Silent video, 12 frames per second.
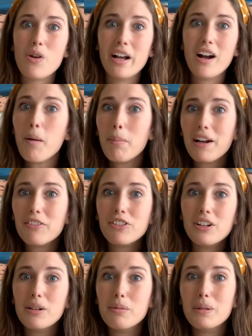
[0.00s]
I got back
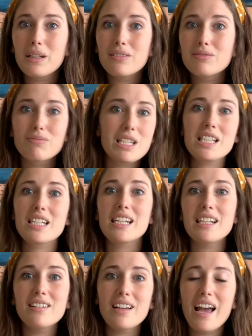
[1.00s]
from
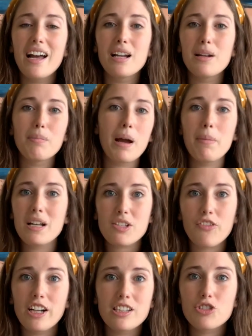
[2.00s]
Disney and my best
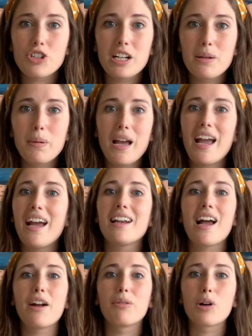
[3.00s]
friend trip and
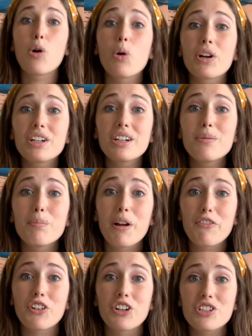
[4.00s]
I recorded my
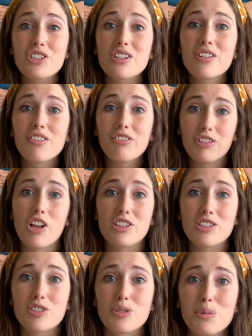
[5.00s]
first
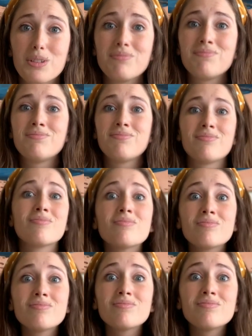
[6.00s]
FLOSSTUBE.
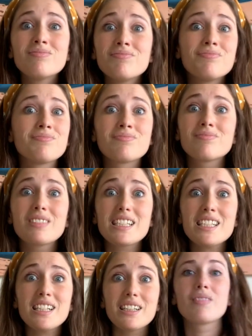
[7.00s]
I
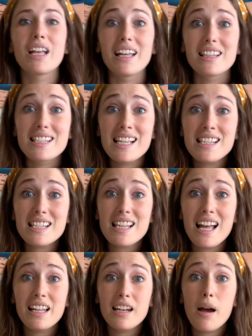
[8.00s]
did it. And since
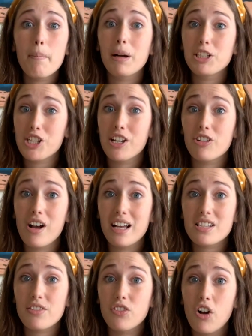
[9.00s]
then, my channel
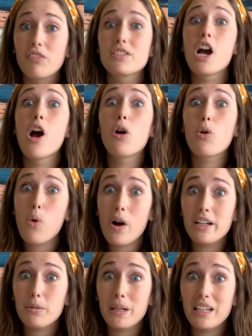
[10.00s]
has evolved
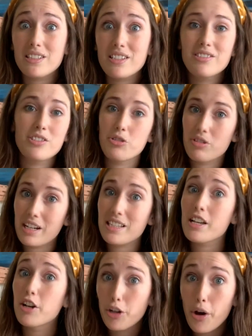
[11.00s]
quite a bit. So you guys
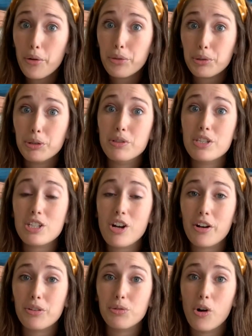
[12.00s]
can go through and
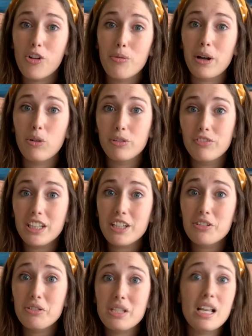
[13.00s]
stalk through all of my old
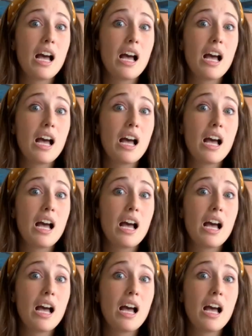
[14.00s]
videos.